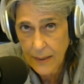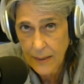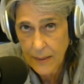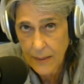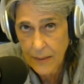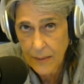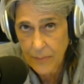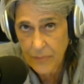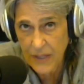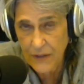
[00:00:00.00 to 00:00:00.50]

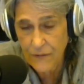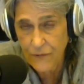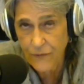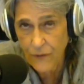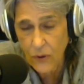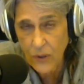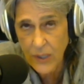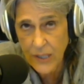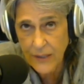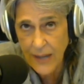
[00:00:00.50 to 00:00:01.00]

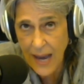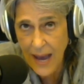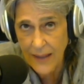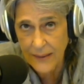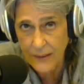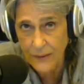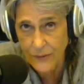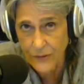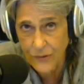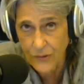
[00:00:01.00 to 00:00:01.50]
Before Donald